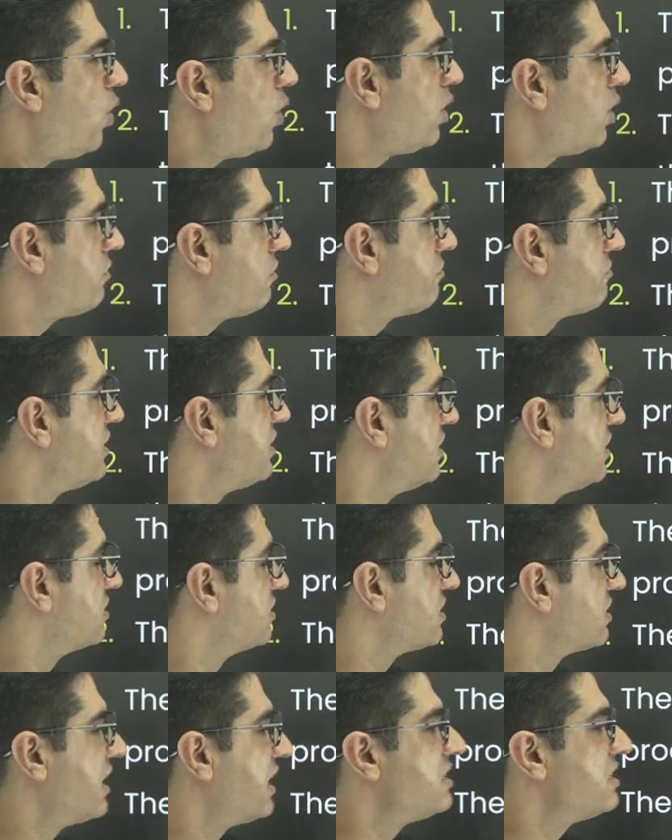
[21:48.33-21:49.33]
of these,
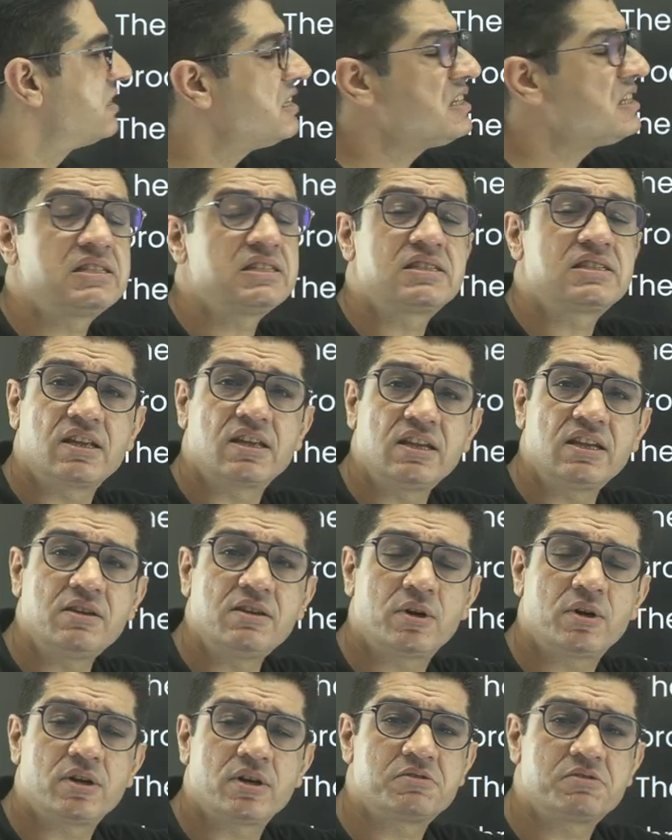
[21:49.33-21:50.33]
I see these three
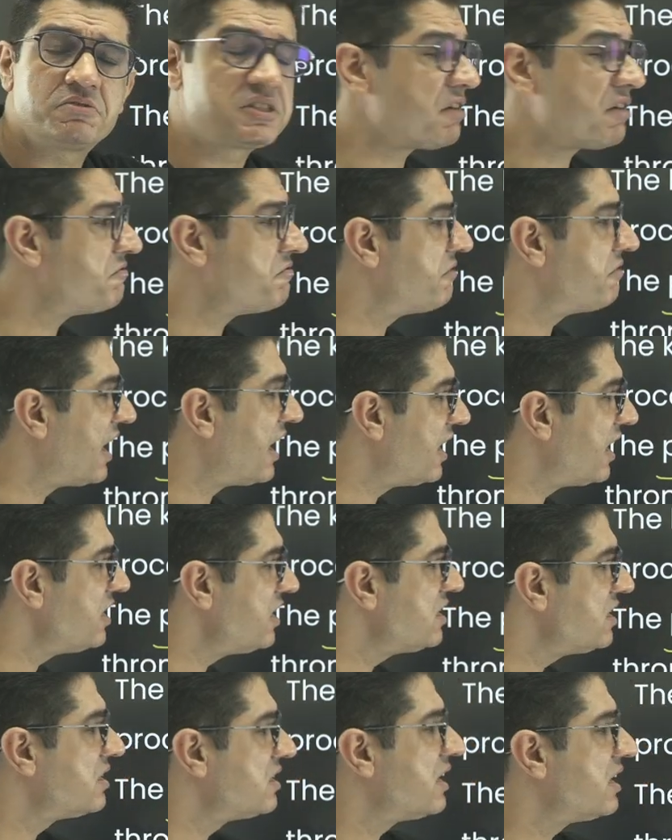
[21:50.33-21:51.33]
words which are very
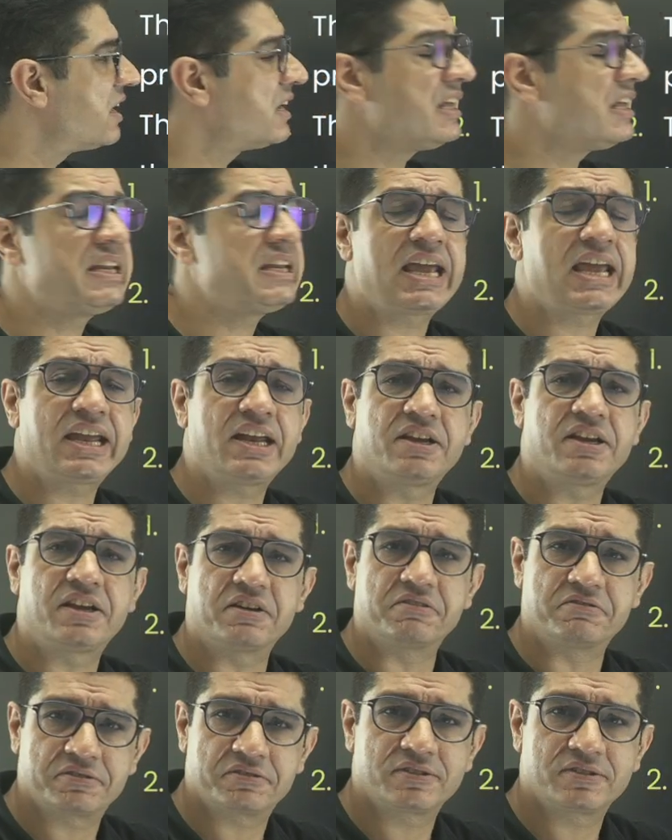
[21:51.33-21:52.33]
clearly negative.
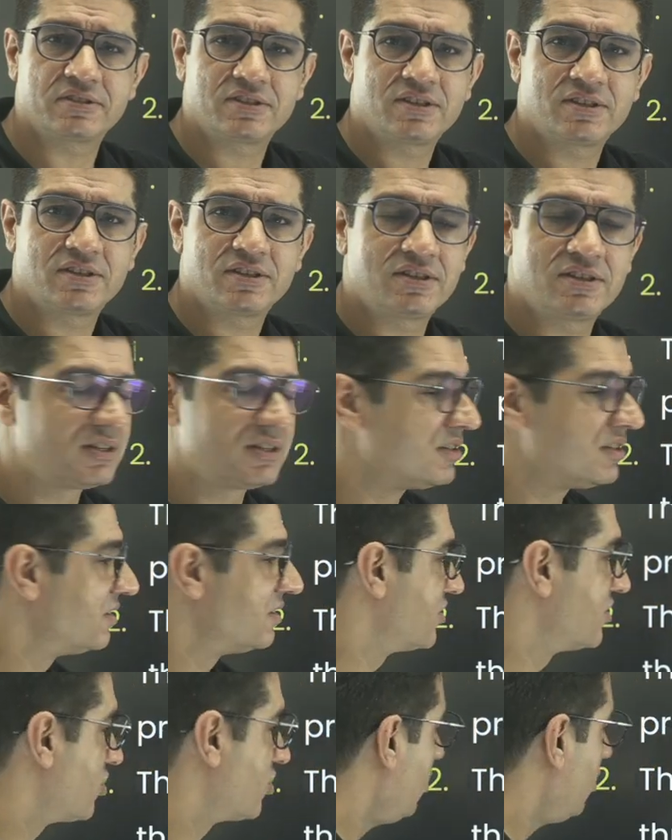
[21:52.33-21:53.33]

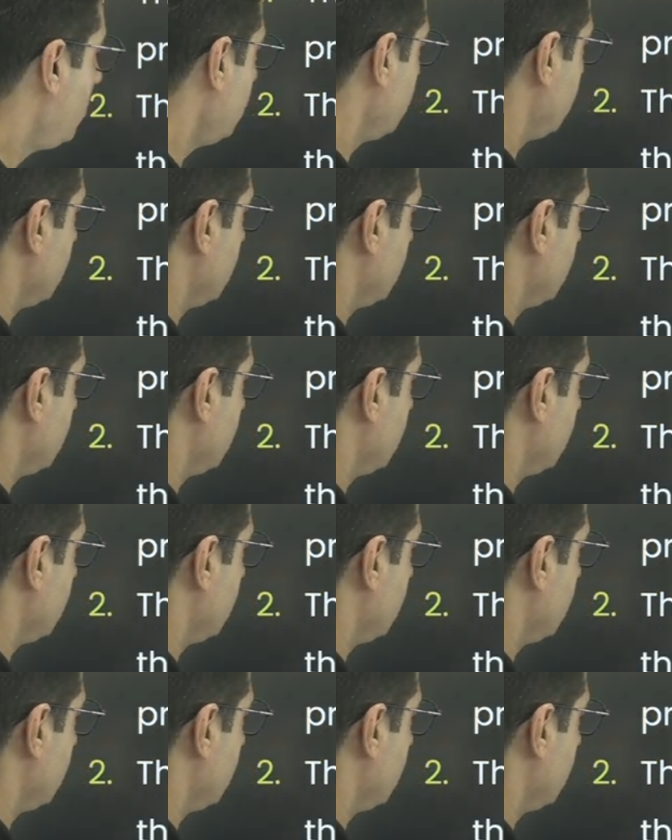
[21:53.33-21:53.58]
So the